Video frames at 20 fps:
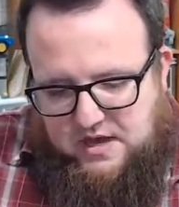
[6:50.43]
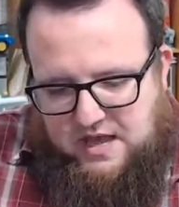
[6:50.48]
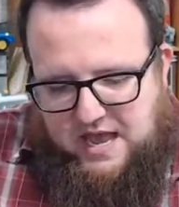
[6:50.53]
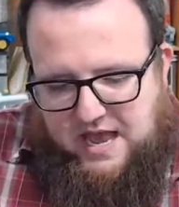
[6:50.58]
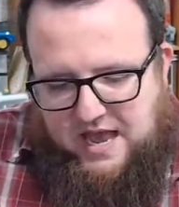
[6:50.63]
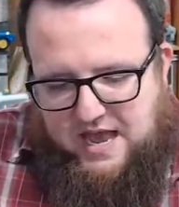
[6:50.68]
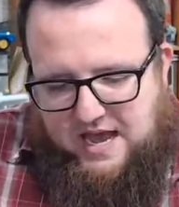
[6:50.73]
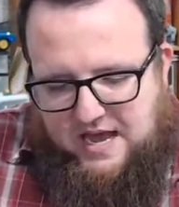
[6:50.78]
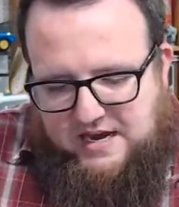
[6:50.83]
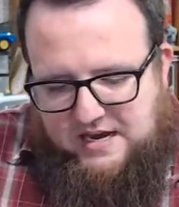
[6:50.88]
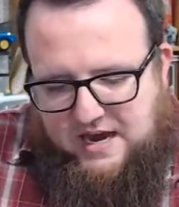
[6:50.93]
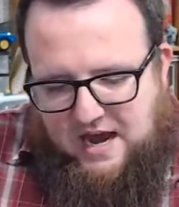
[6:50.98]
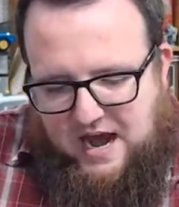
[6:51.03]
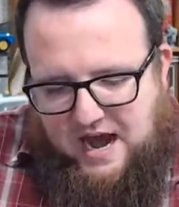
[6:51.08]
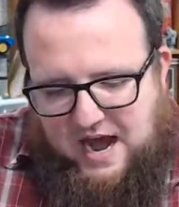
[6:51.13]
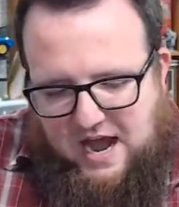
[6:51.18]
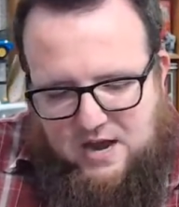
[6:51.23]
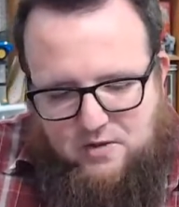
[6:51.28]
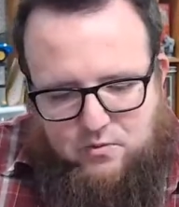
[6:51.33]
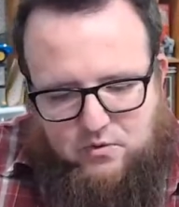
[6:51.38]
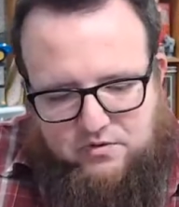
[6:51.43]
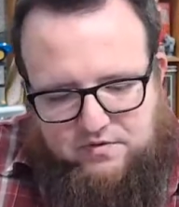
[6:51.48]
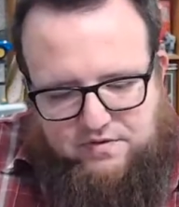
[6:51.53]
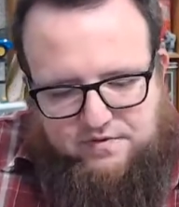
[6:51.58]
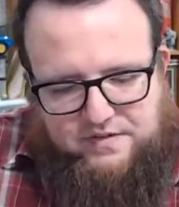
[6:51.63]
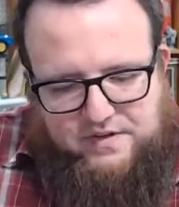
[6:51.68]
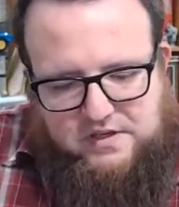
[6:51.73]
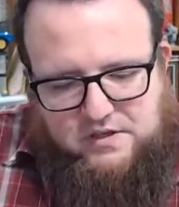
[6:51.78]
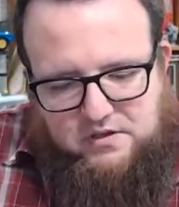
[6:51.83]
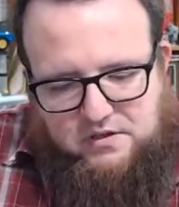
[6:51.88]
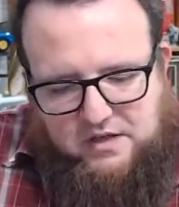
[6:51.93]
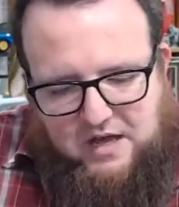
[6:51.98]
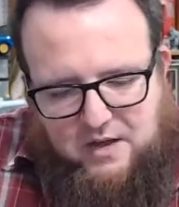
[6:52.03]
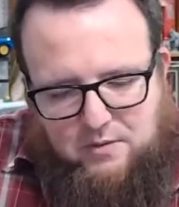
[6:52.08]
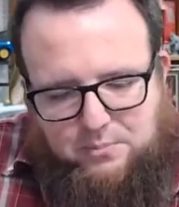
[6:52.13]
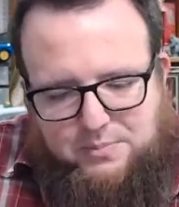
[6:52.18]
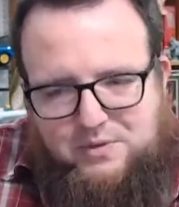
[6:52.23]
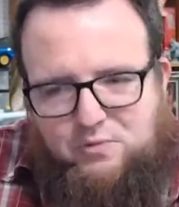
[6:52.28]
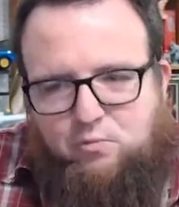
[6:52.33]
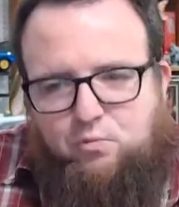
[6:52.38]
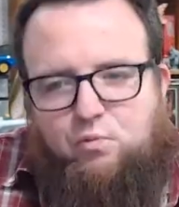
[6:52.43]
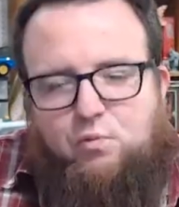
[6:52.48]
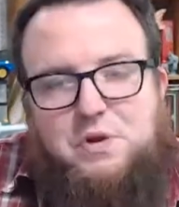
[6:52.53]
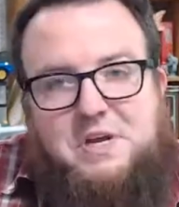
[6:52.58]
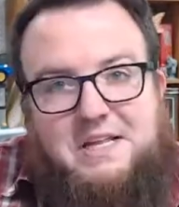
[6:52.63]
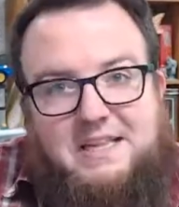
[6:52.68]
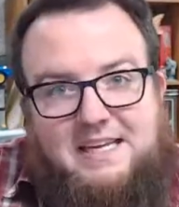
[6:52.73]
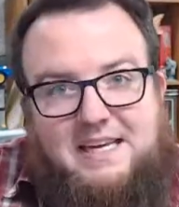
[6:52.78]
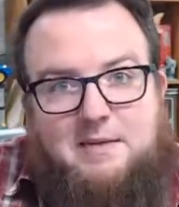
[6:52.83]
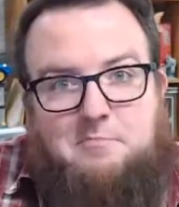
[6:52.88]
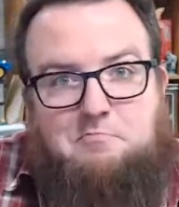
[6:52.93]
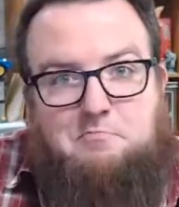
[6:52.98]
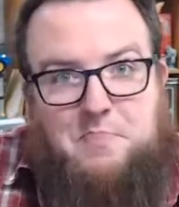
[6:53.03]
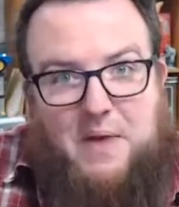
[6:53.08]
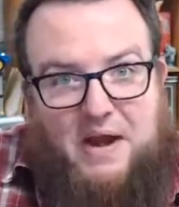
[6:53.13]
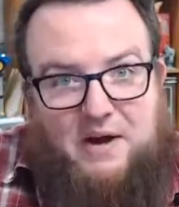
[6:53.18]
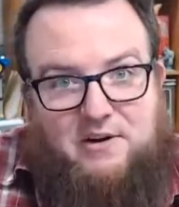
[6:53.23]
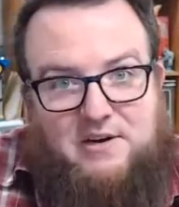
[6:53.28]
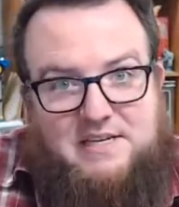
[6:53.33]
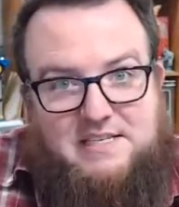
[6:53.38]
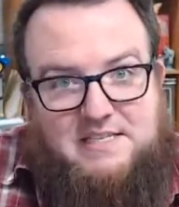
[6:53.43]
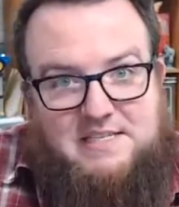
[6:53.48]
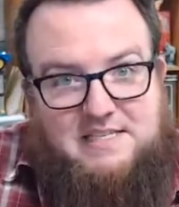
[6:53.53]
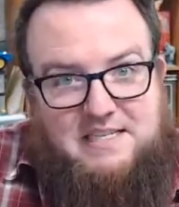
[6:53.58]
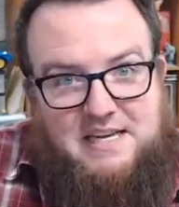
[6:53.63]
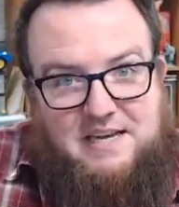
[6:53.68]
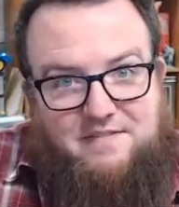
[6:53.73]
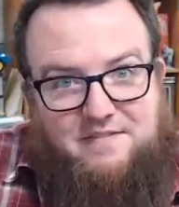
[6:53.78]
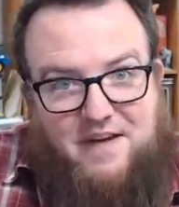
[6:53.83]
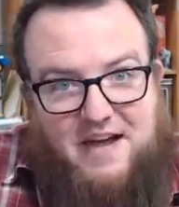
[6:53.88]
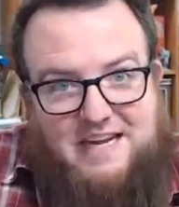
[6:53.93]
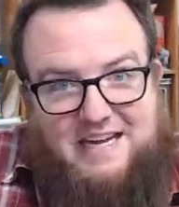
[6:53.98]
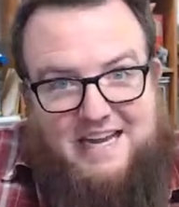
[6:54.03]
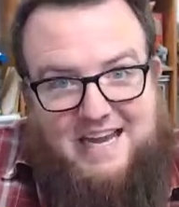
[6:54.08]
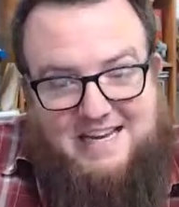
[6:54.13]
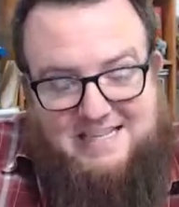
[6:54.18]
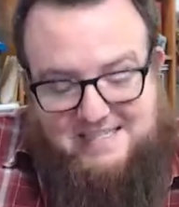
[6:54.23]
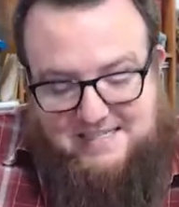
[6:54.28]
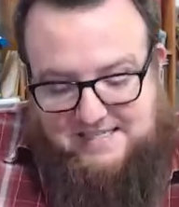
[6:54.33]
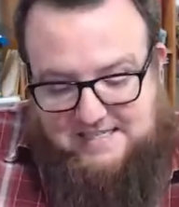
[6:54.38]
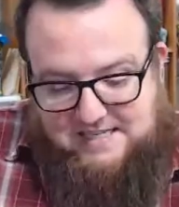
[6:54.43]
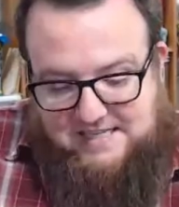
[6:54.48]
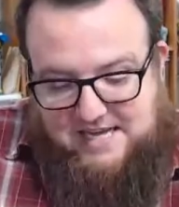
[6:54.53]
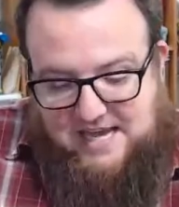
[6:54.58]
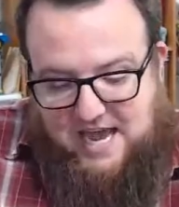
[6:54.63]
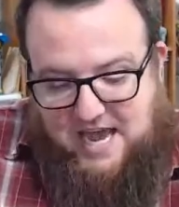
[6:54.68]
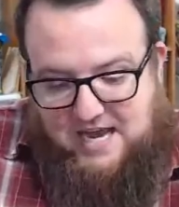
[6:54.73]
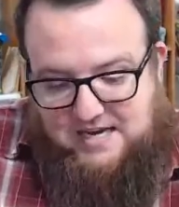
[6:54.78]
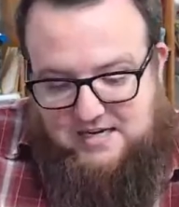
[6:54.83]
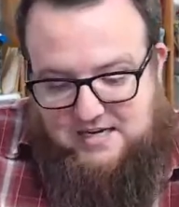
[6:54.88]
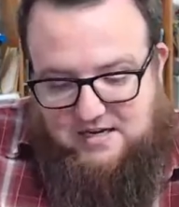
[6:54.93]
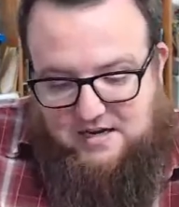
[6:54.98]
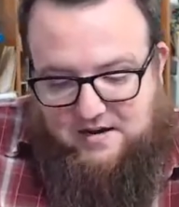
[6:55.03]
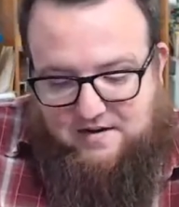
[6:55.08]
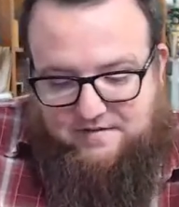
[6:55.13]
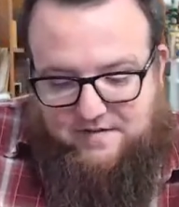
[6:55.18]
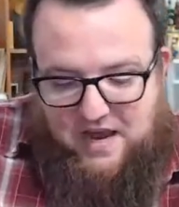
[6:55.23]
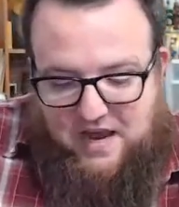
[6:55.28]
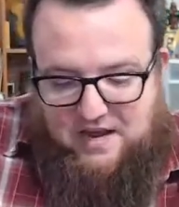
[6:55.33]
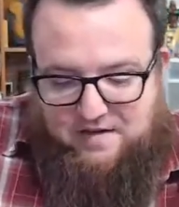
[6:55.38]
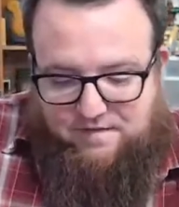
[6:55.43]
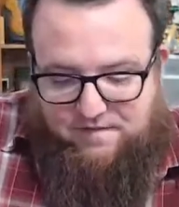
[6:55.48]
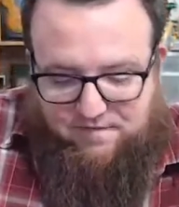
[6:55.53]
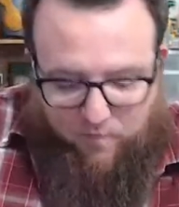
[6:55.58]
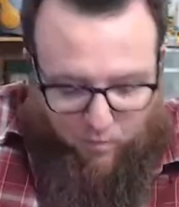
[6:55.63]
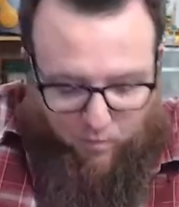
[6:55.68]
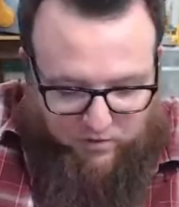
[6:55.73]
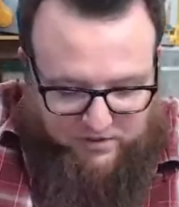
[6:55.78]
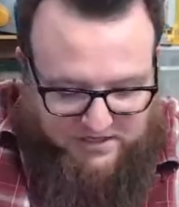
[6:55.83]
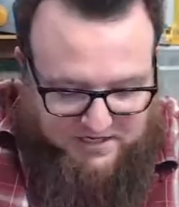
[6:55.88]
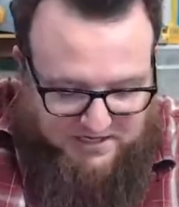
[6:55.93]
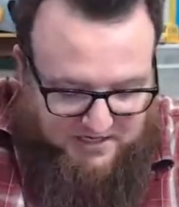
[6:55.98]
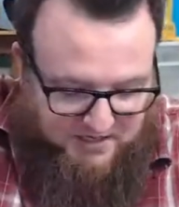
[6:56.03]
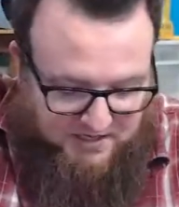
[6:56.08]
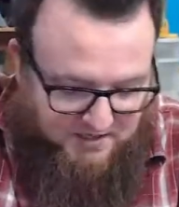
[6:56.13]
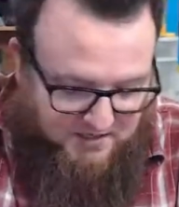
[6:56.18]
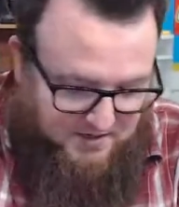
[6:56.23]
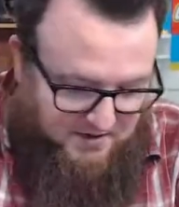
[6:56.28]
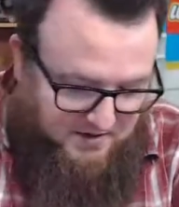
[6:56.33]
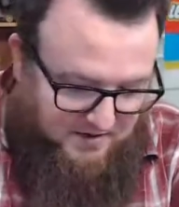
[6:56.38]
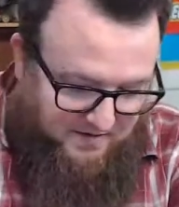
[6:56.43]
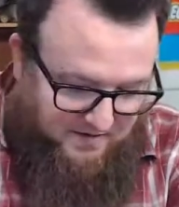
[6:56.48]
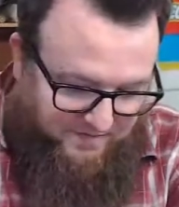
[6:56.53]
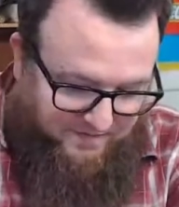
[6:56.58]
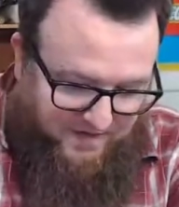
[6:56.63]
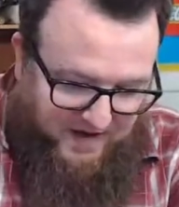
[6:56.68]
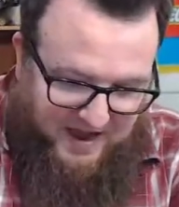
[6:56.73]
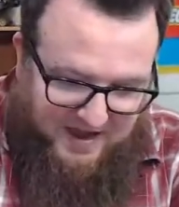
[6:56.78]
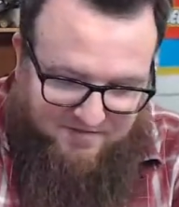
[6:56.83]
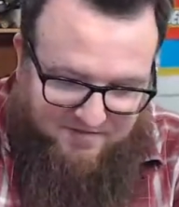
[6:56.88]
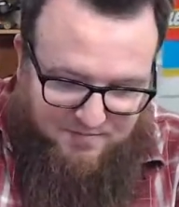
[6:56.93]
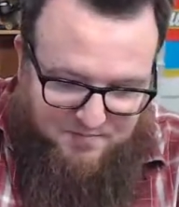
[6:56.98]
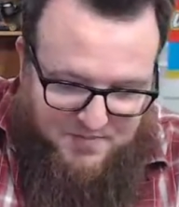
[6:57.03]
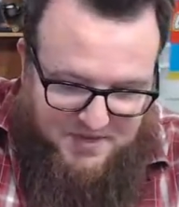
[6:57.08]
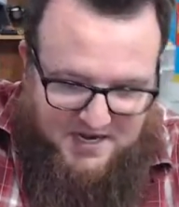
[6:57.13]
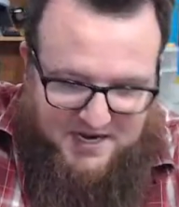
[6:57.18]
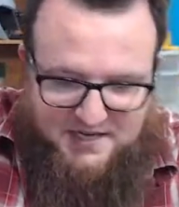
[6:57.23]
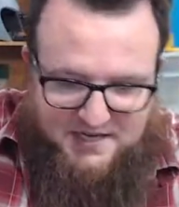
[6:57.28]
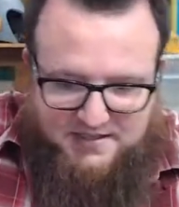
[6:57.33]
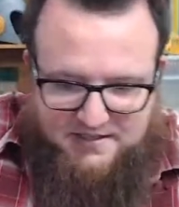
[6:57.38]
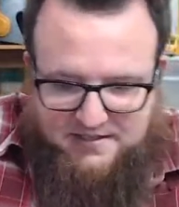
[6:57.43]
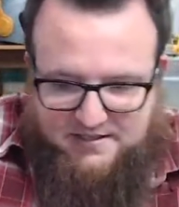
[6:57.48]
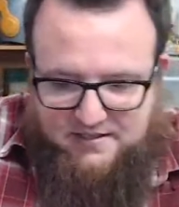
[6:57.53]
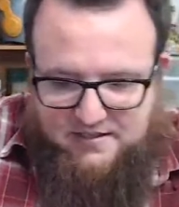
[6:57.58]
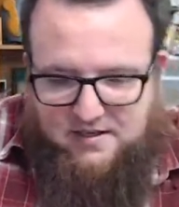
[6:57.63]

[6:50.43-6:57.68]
And I'll be really embarrassed if I get to the end of a 45-minute